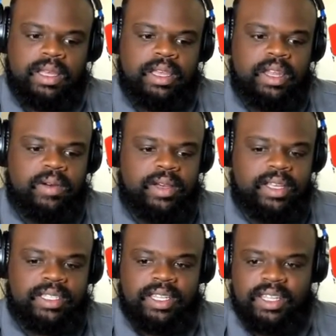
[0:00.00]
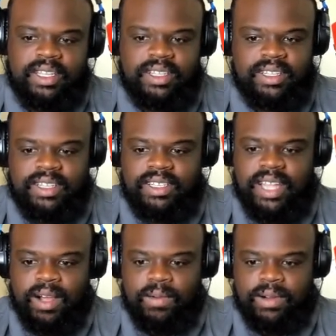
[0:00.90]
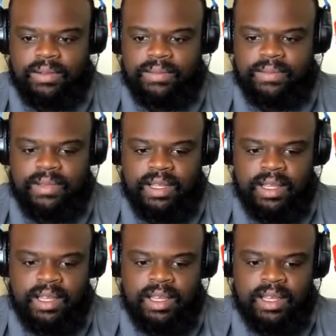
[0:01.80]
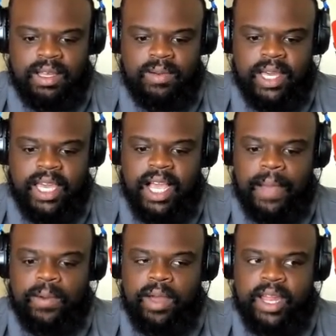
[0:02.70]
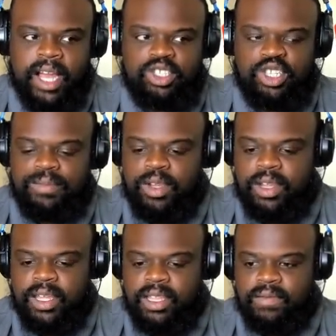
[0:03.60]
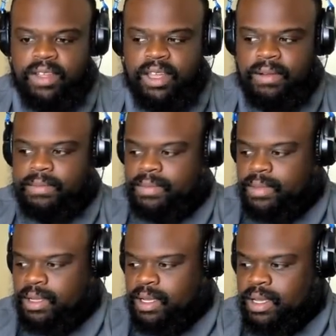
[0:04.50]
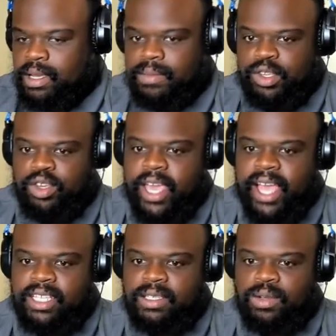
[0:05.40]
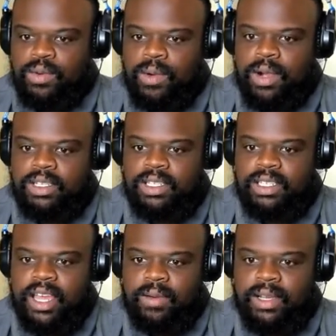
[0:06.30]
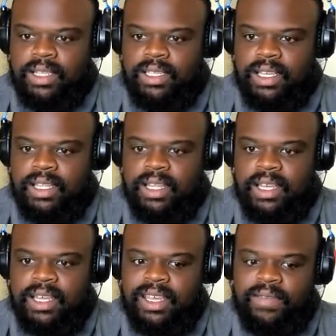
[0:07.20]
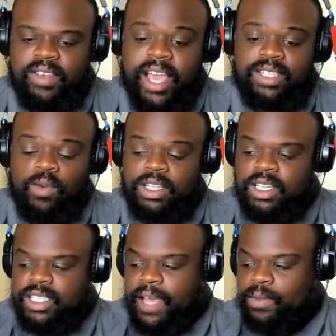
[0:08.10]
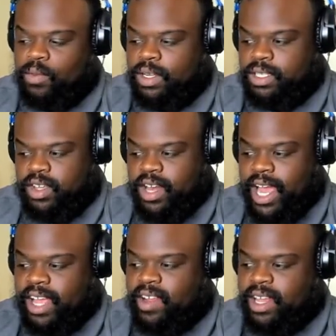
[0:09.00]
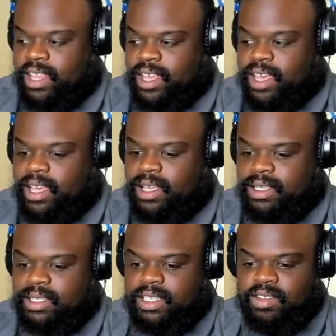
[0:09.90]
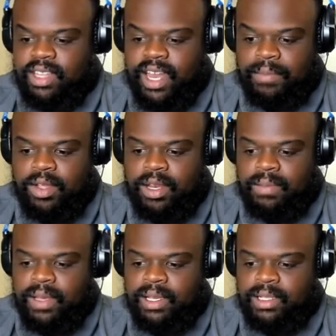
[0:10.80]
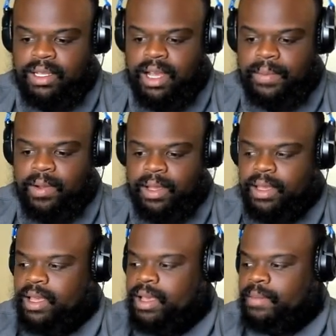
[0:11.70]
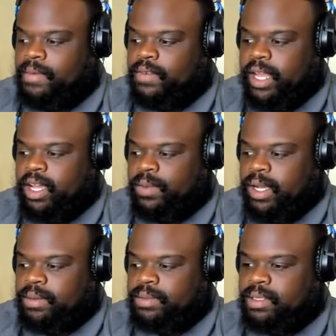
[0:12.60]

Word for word: You know It's it's not gonna work. We get copyrighted. I'll just mute it in the video. But you guys who are watching this now will get to see it. If you guys are watching this afterwards and you're not hearing anything, just know that I muted it because of the copyright. But for now, here we go.